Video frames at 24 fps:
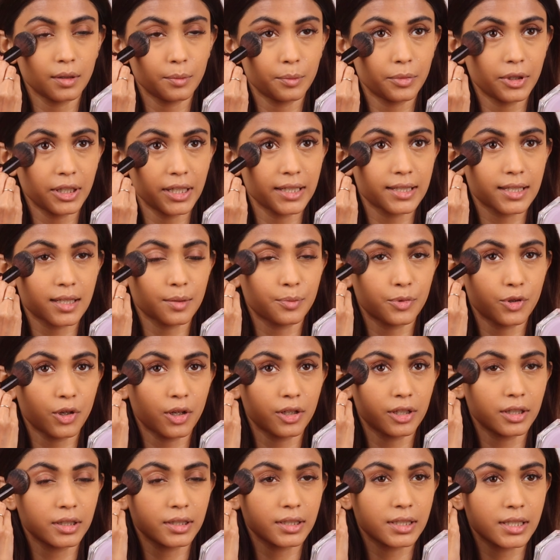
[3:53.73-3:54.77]
place the
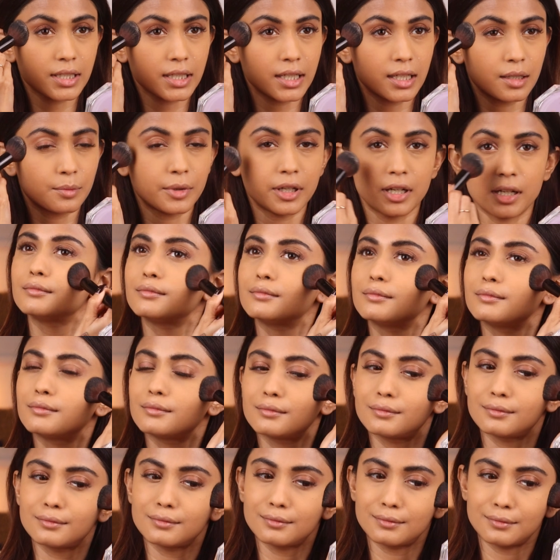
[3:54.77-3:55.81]
product in my under eye
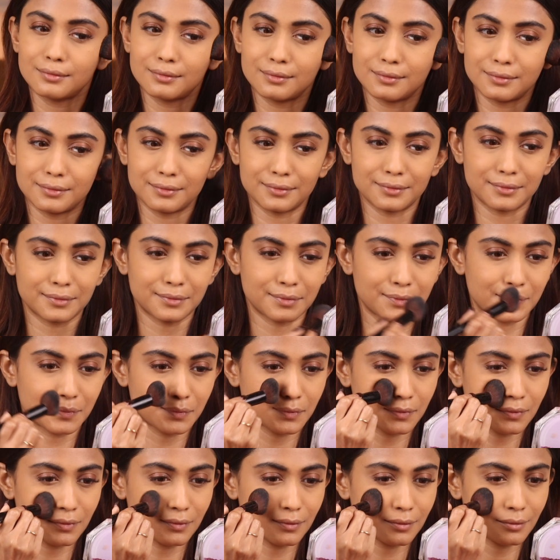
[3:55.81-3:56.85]
area very,
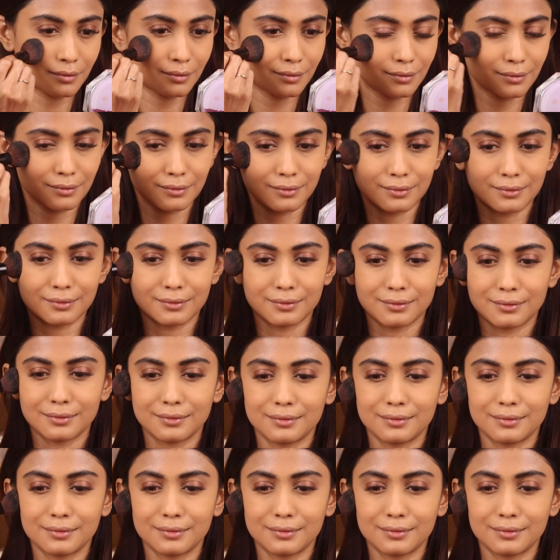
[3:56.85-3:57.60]
very gently.